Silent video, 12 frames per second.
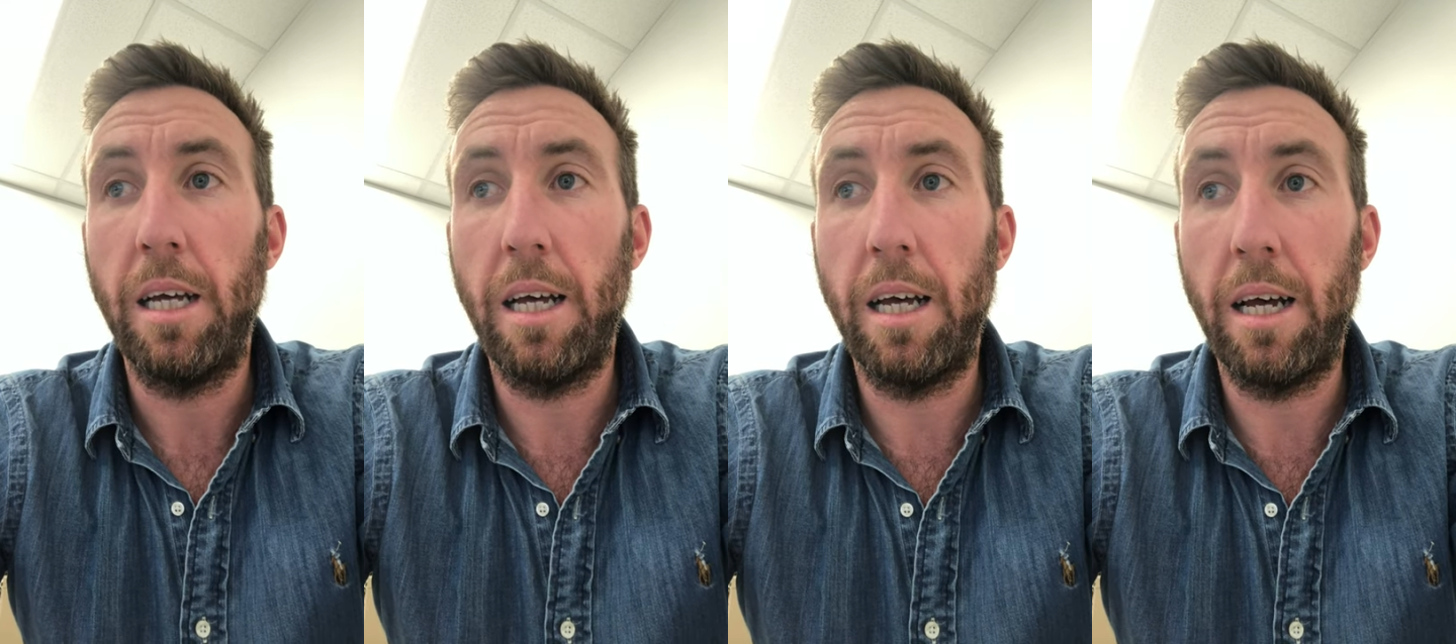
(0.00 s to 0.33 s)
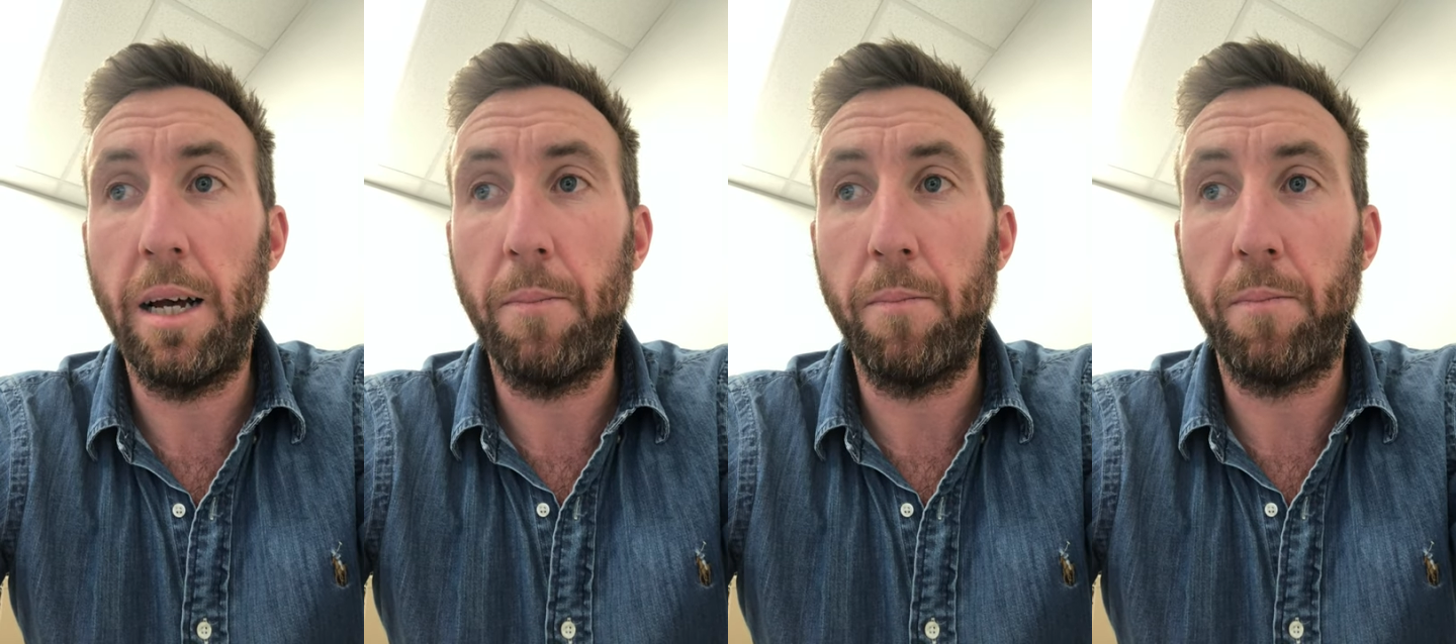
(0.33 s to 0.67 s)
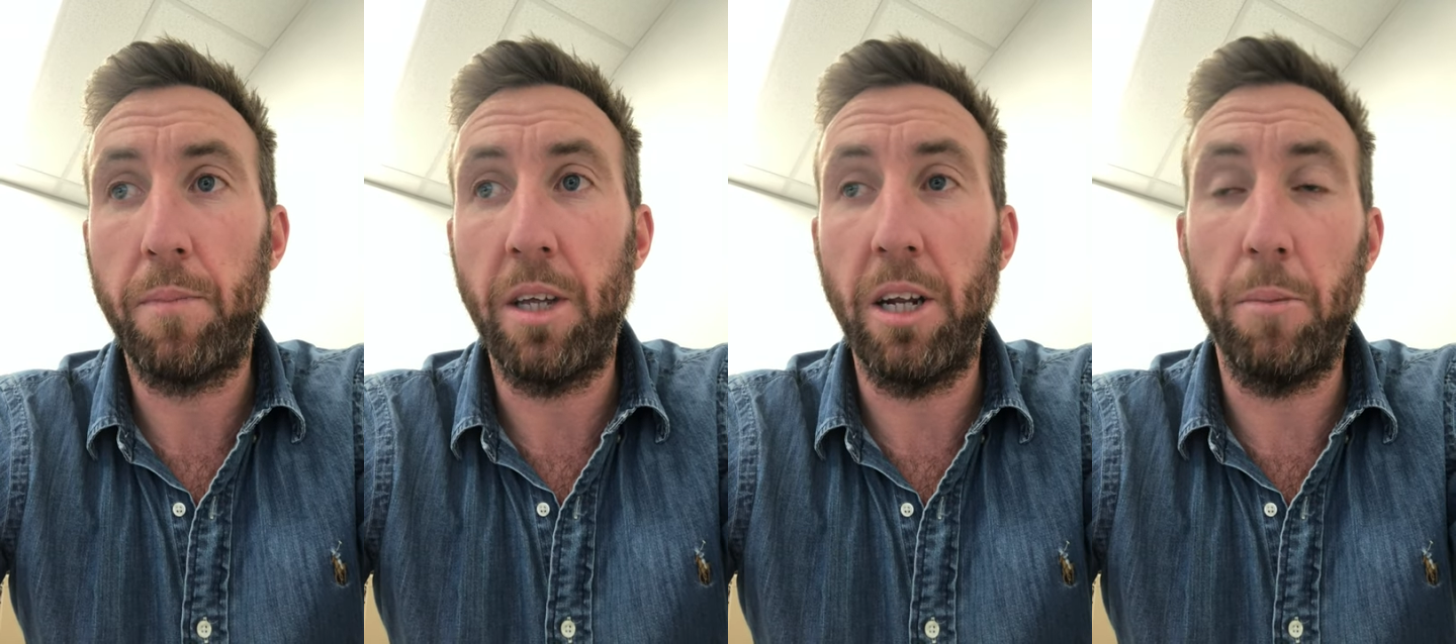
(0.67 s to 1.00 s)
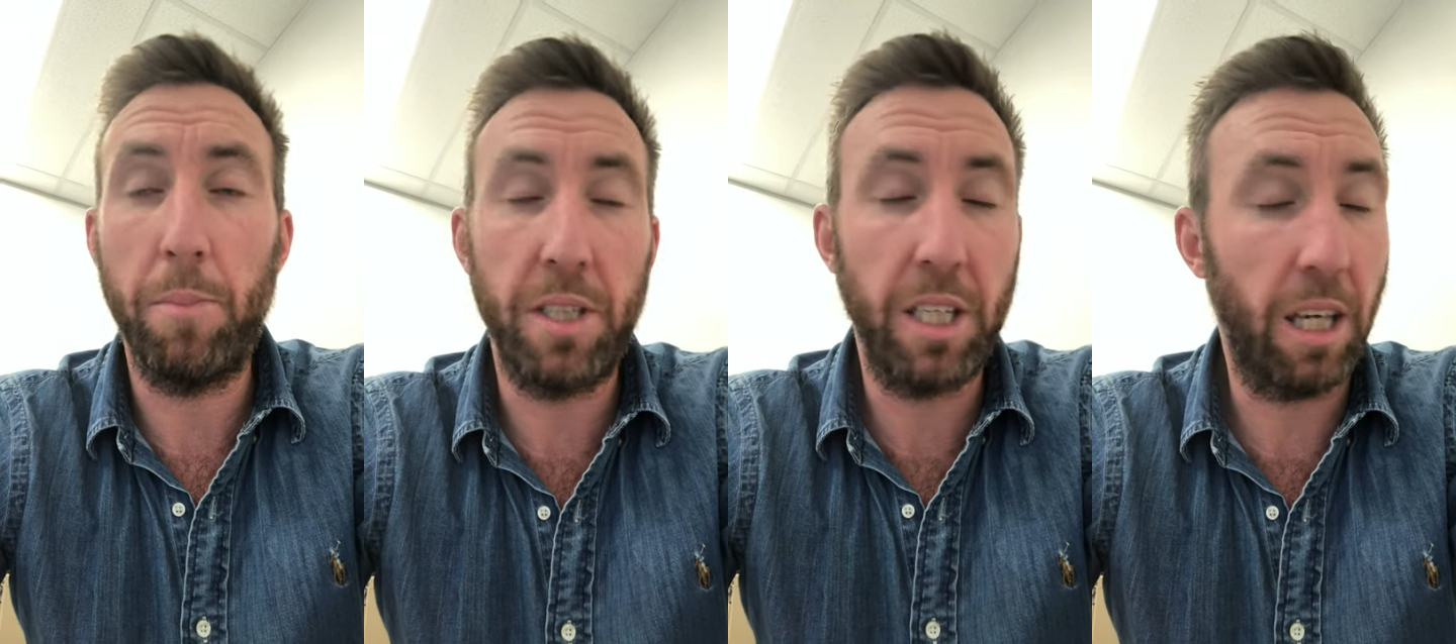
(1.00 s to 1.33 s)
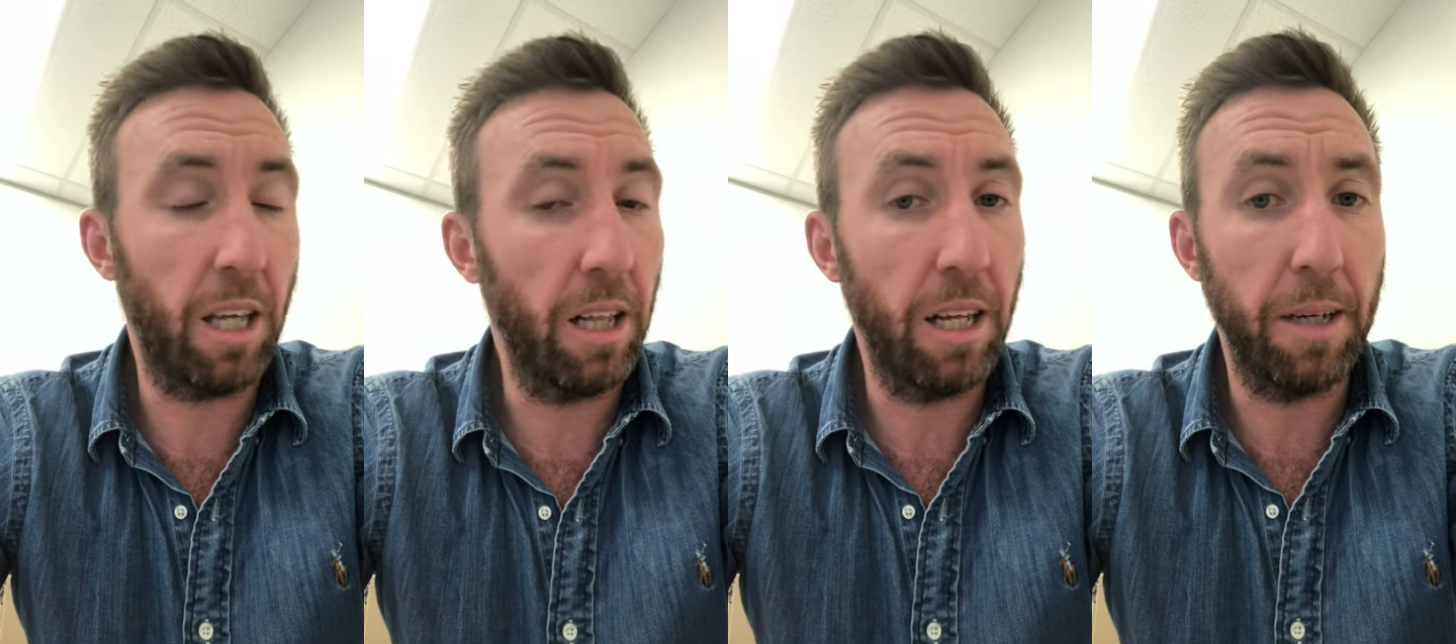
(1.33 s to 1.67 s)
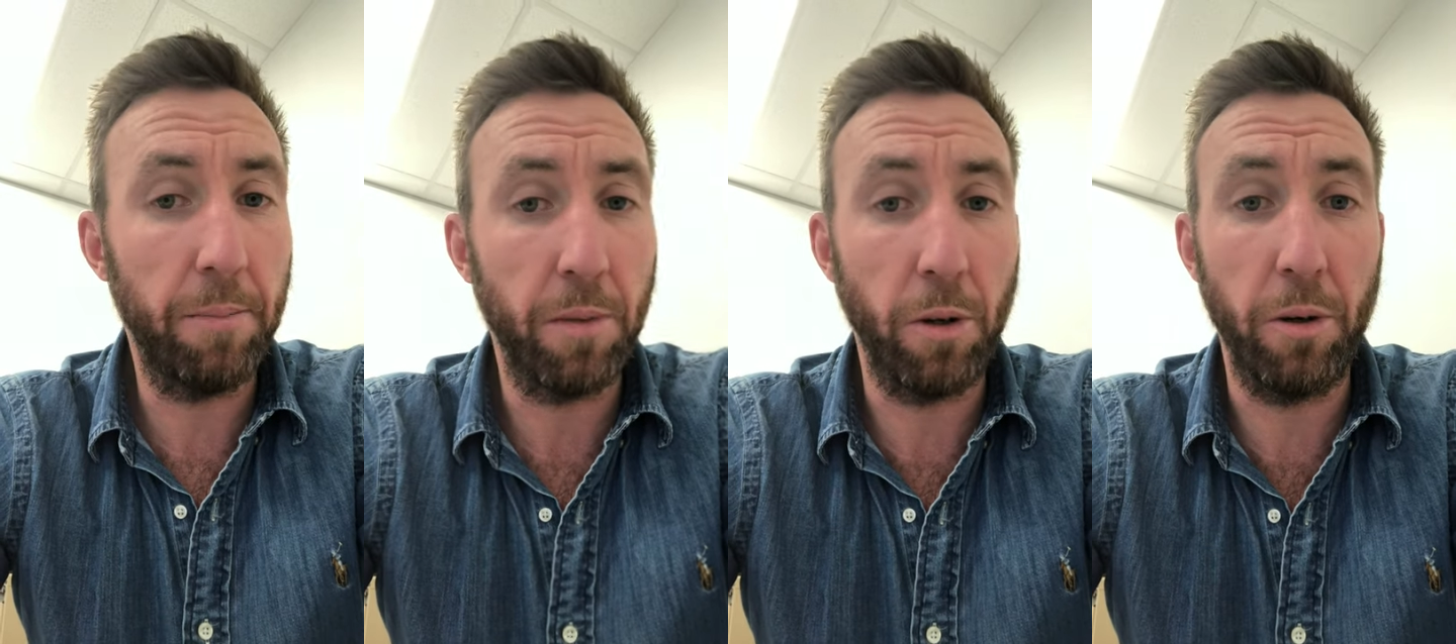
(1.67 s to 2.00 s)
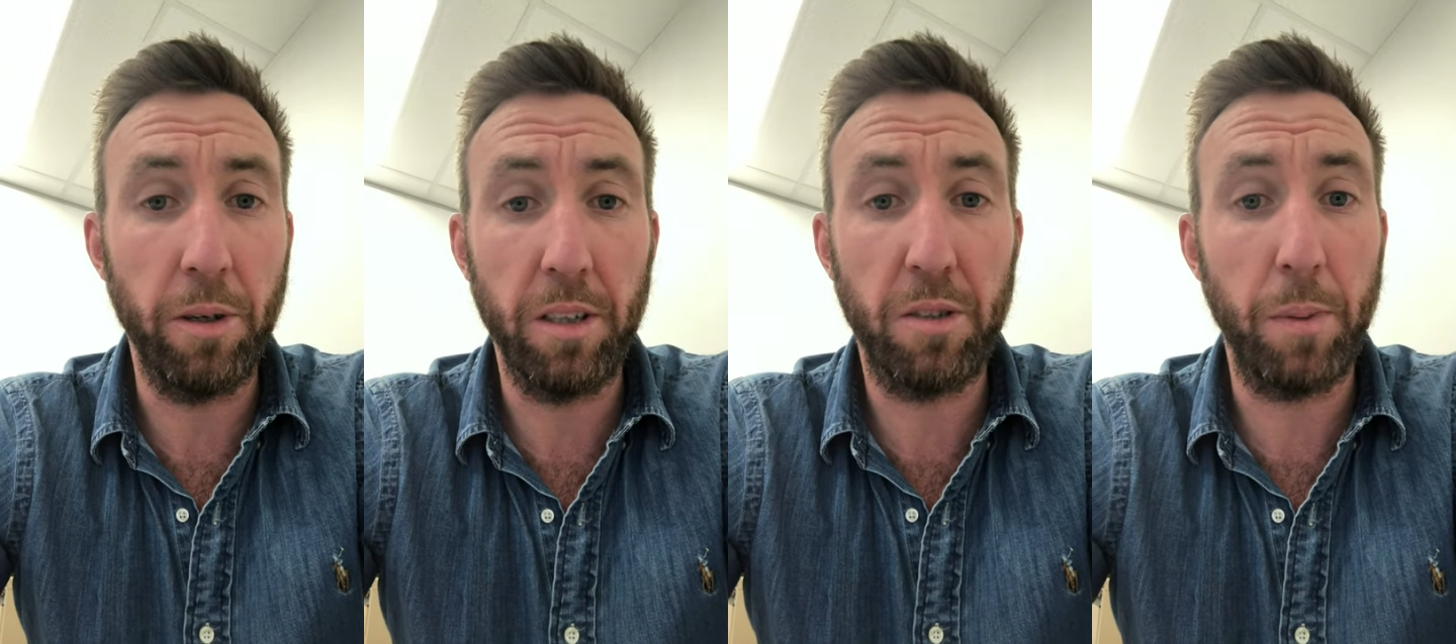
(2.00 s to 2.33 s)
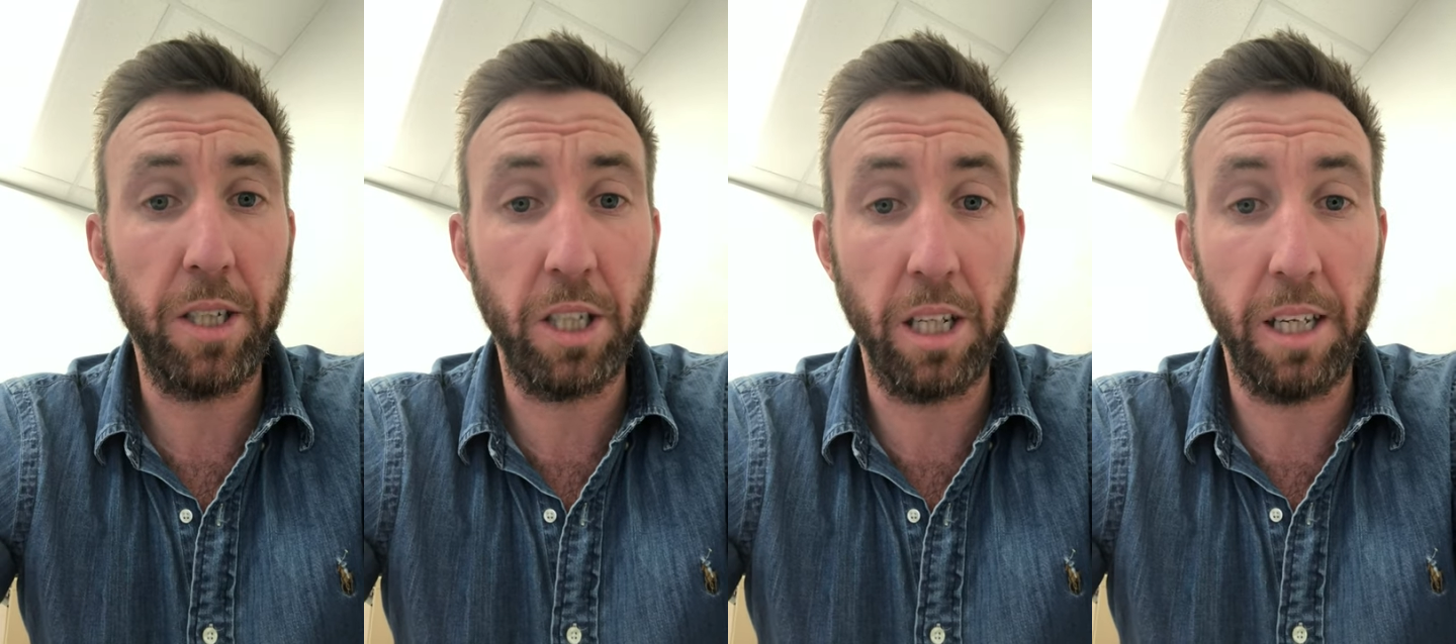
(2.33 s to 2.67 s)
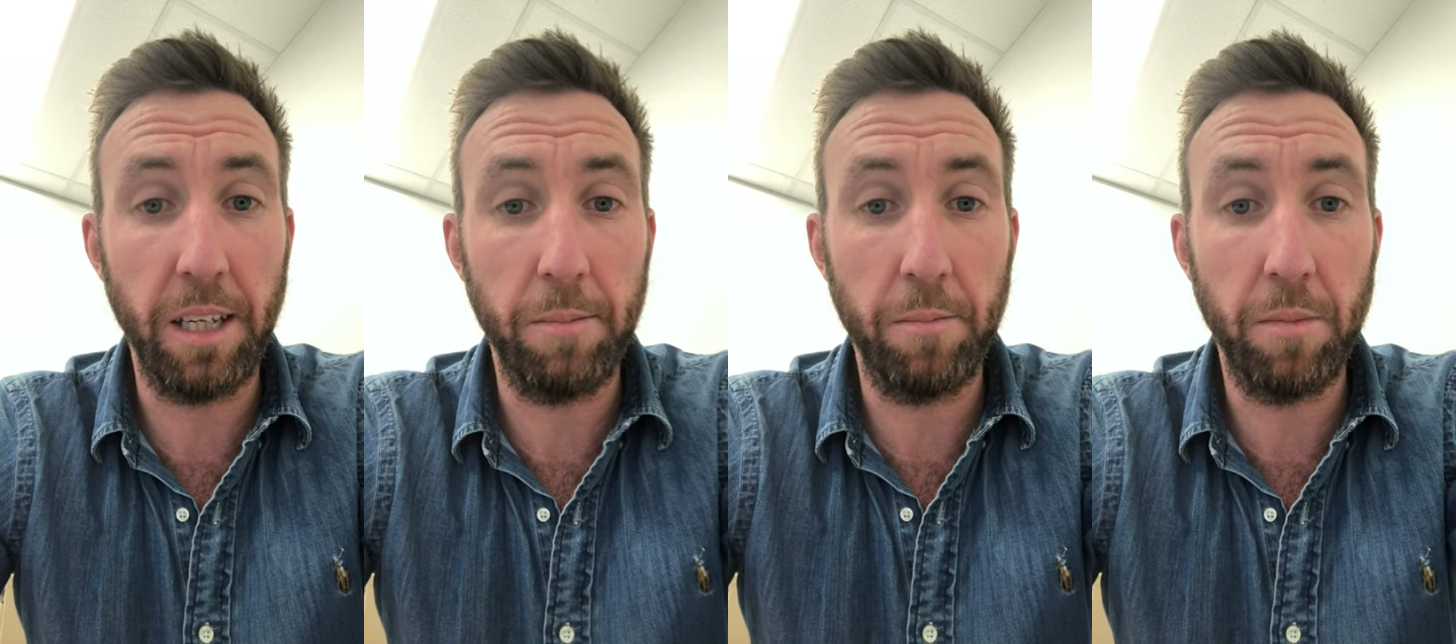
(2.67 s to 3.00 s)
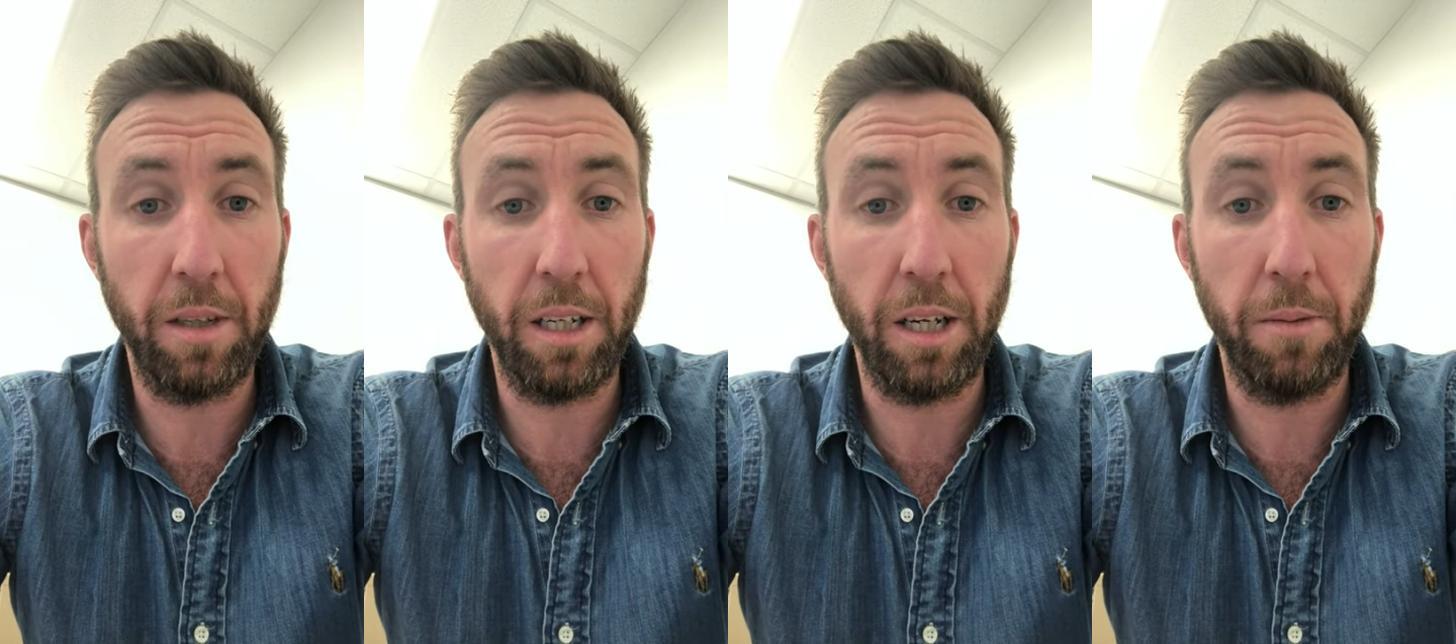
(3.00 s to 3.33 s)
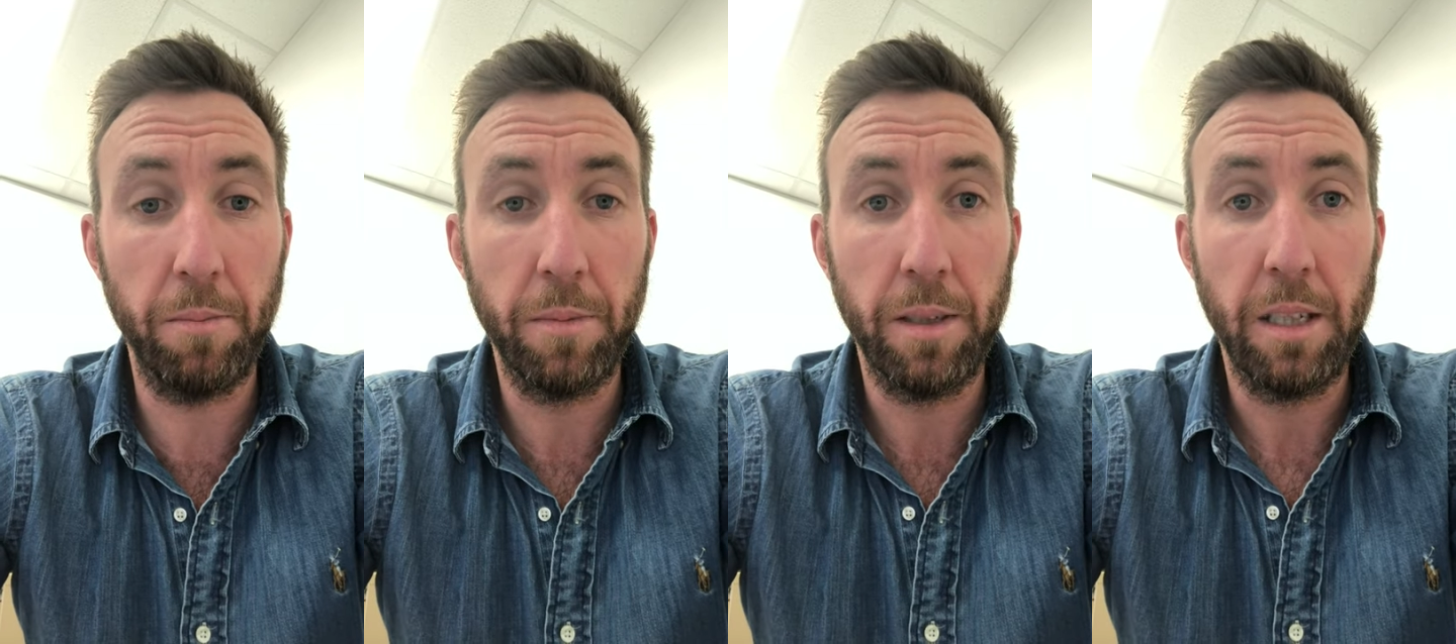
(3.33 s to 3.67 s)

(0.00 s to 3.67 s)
um, you know, in particular, or especially in you know